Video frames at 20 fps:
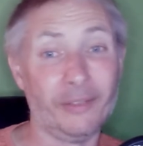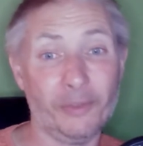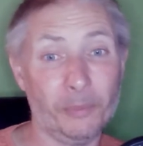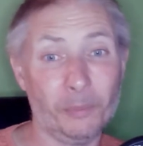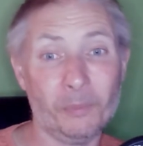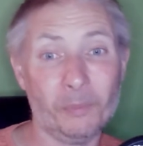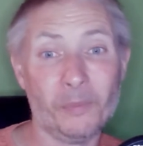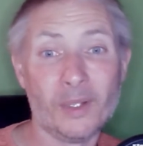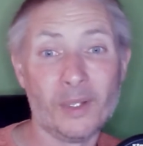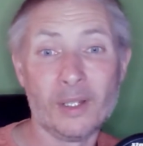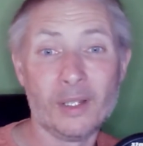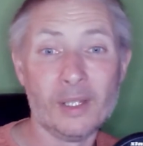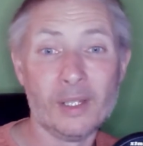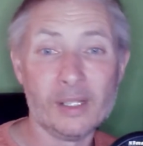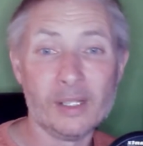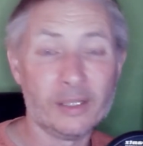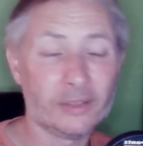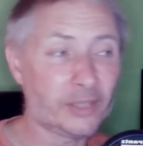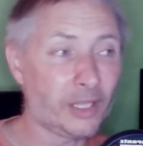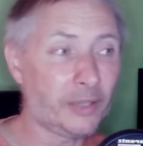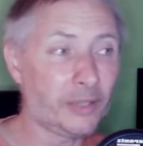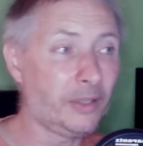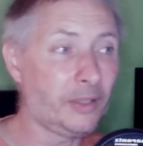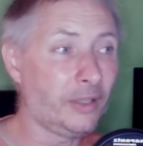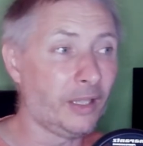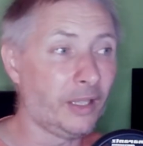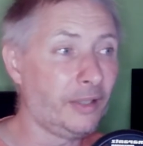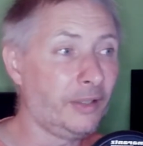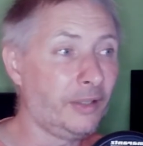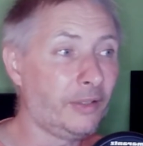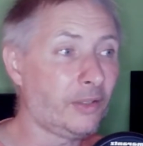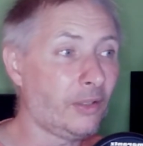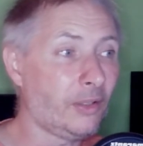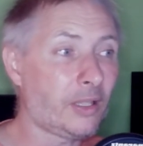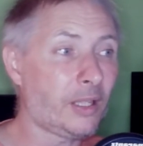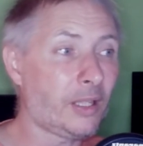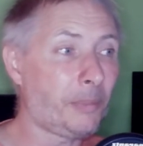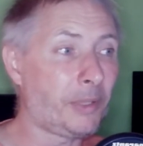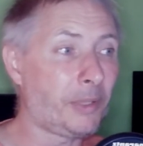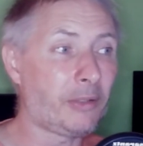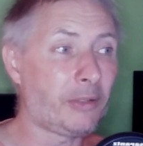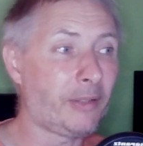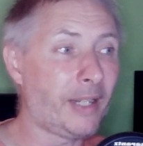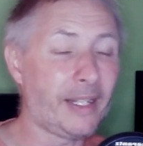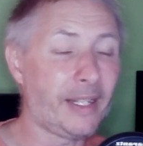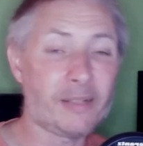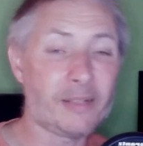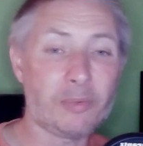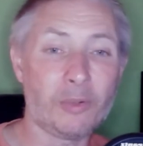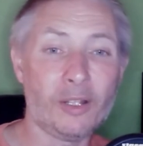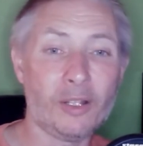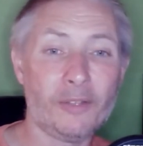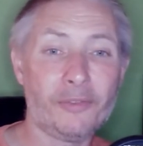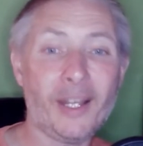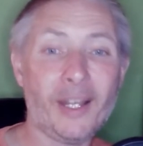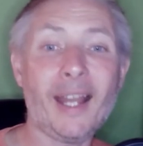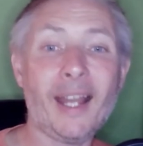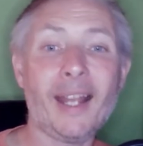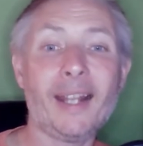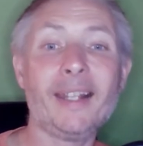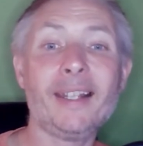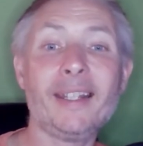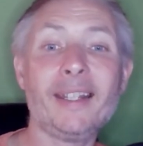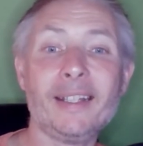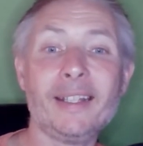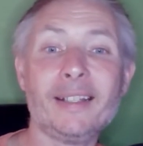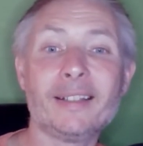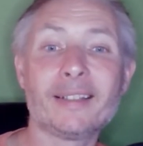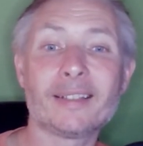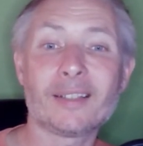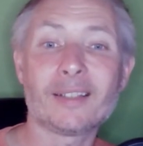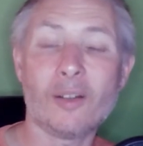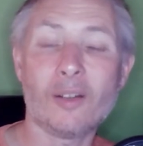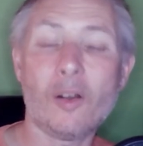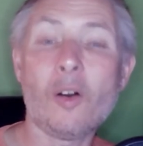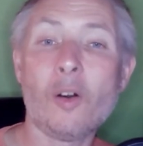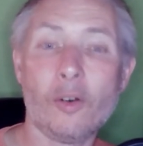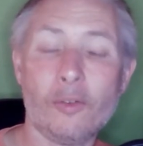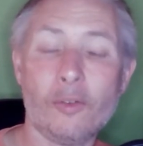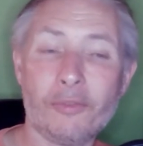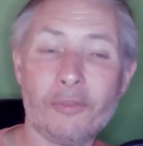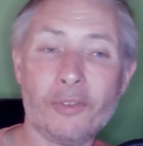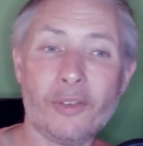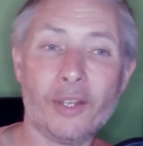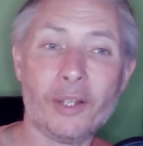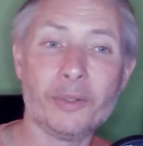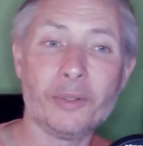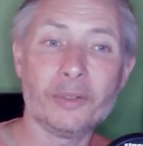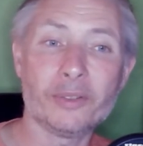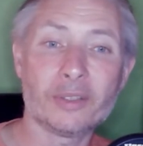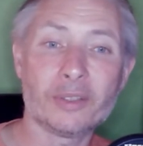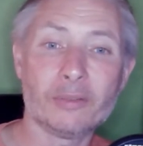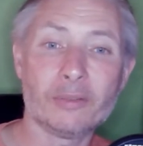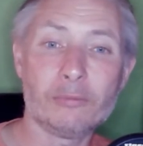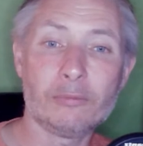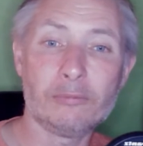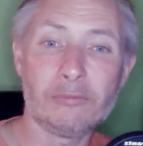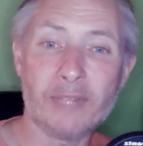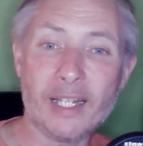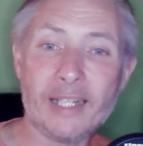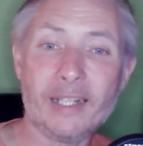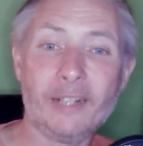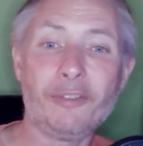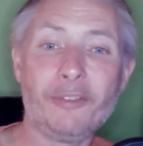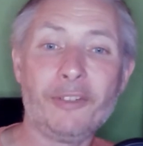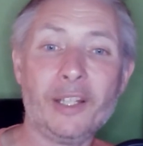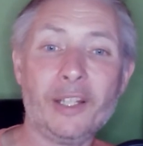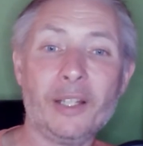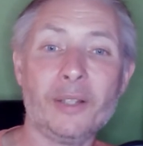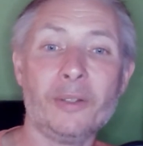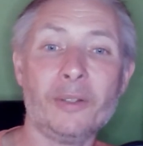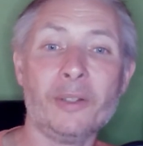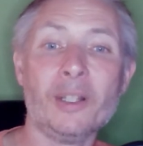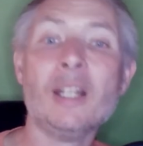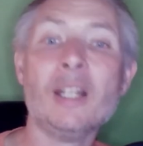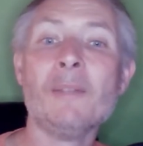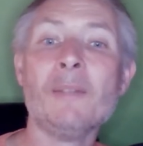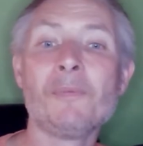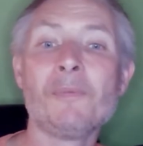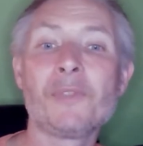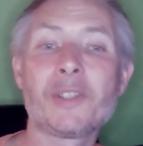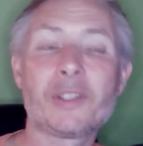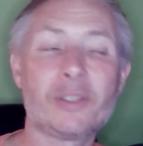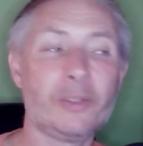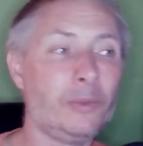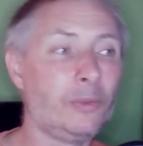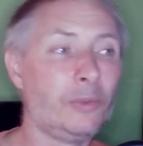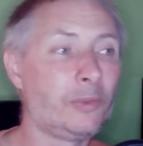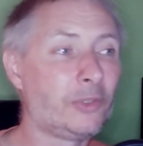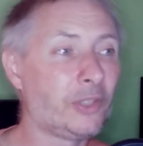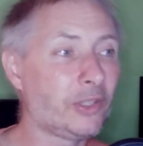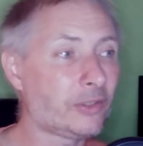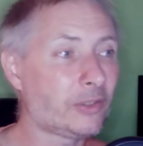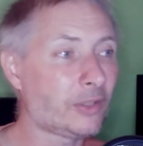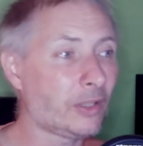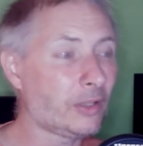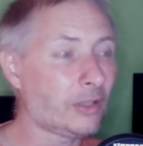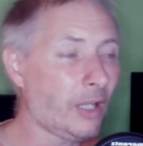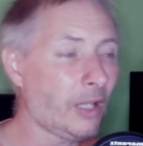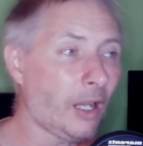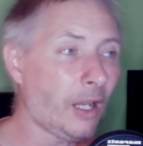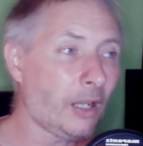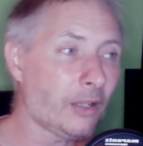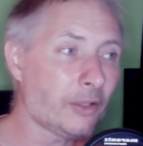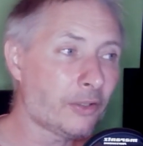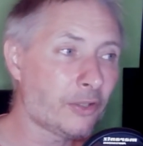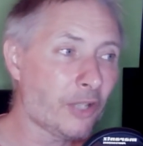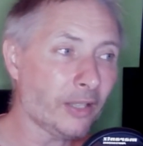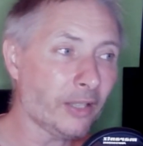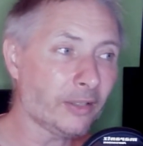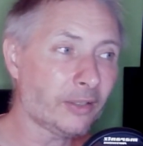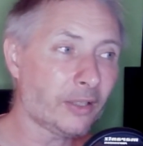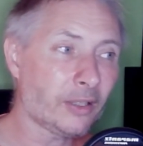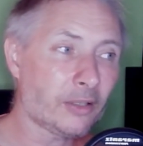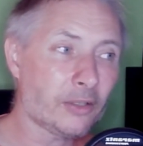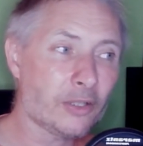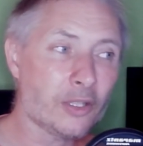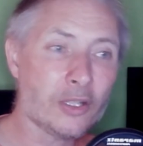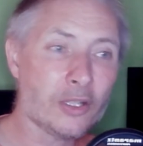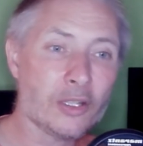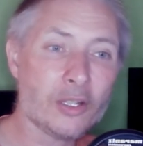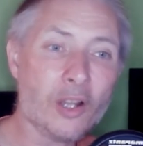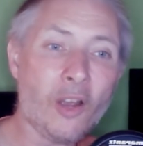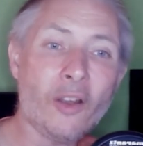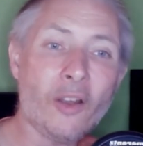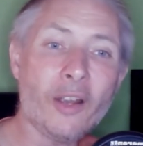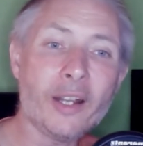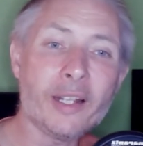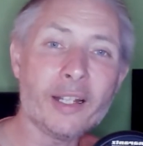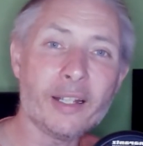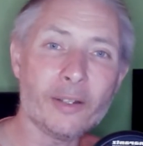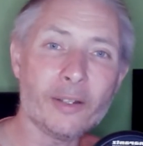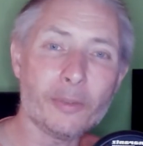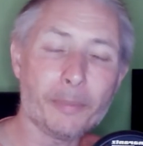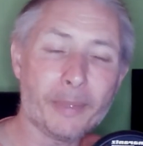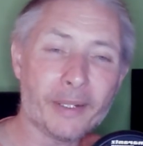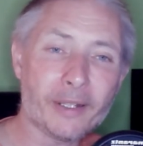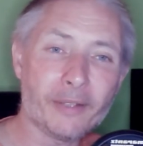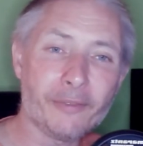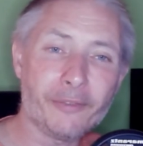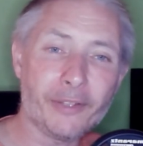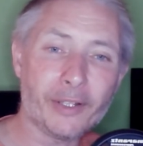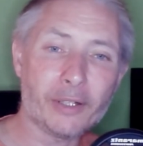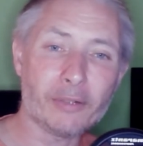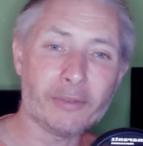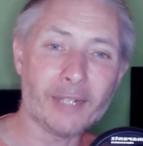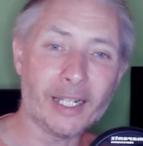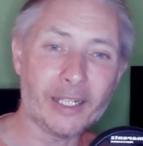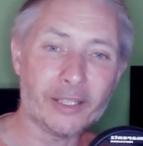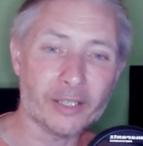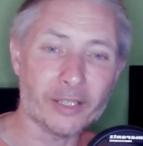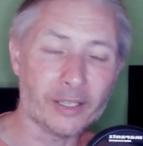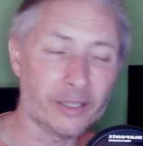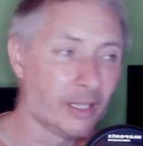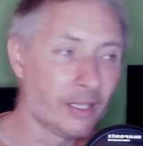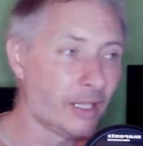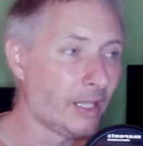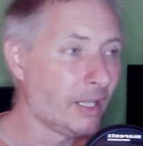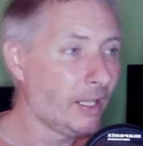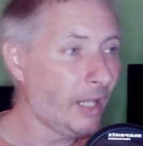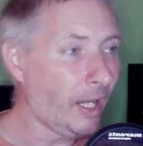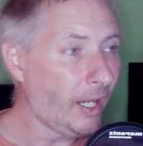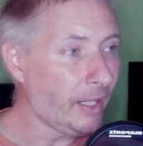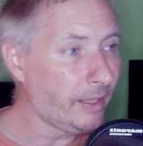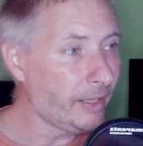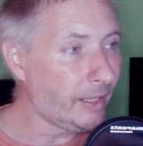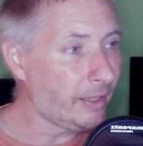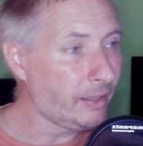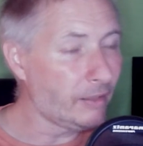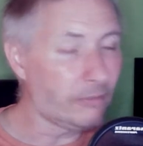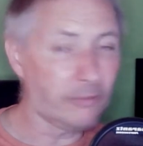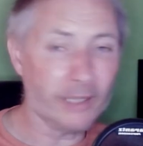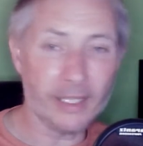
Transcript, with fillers: so you know you've got a couple of grand's worth at least of those ready for you to just just a tiny little bit configuration and then you're ready to go